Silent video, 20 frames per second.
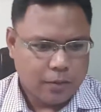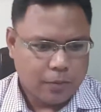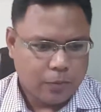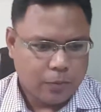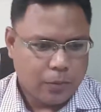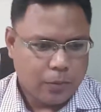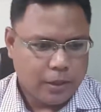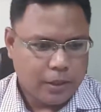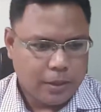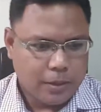
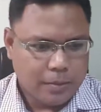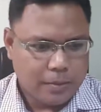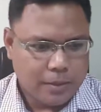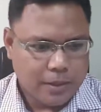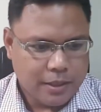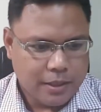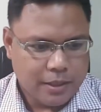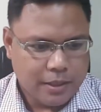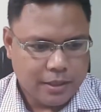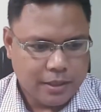will
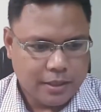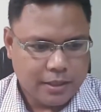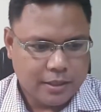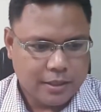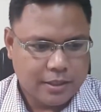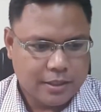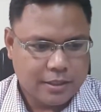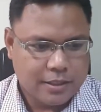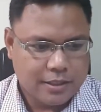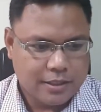
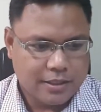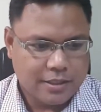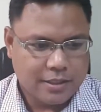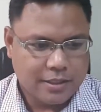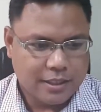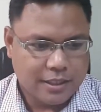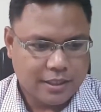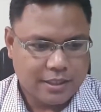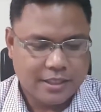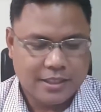be
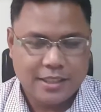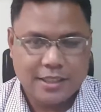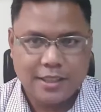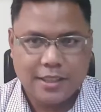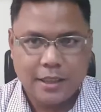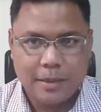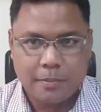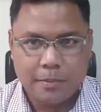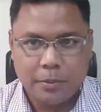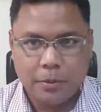discussed in
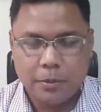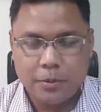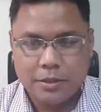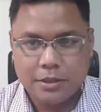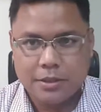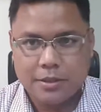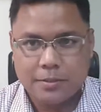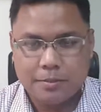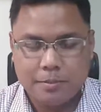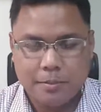that
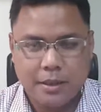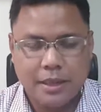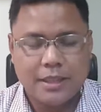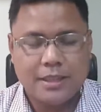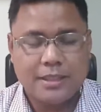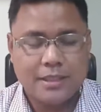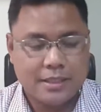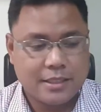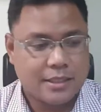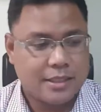post,
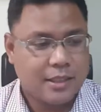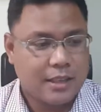but